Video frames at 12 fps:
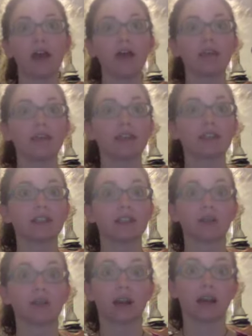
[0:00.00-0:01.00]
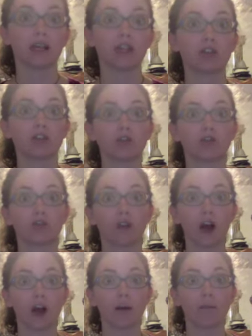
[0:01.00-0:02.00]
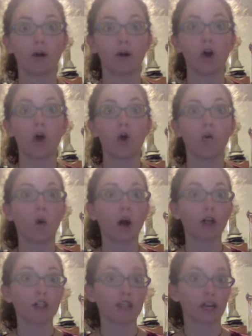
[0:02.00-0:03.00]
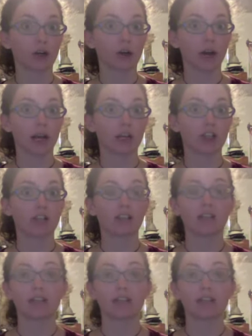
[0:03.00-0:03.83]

These can range from wall decorations